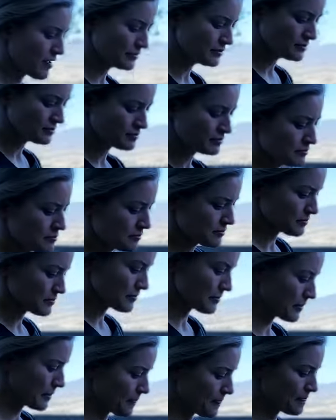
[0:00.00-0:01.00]
Is it time for
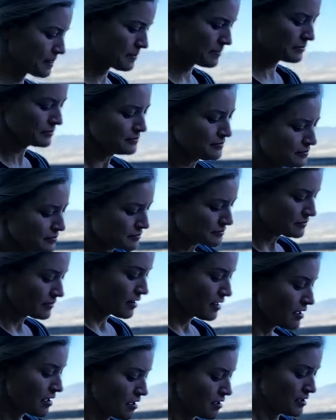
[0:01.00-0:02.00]
breakfast yet?
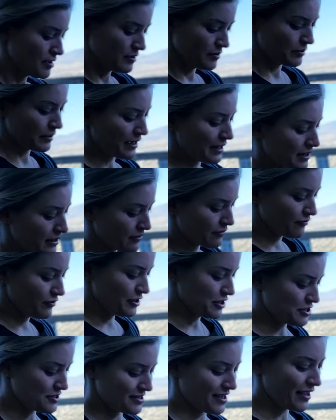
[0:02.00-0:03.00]
Gotta finish
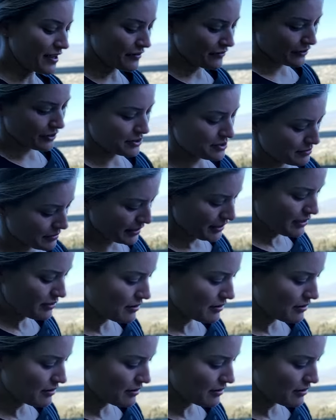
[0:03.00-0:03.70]
the hike first, right?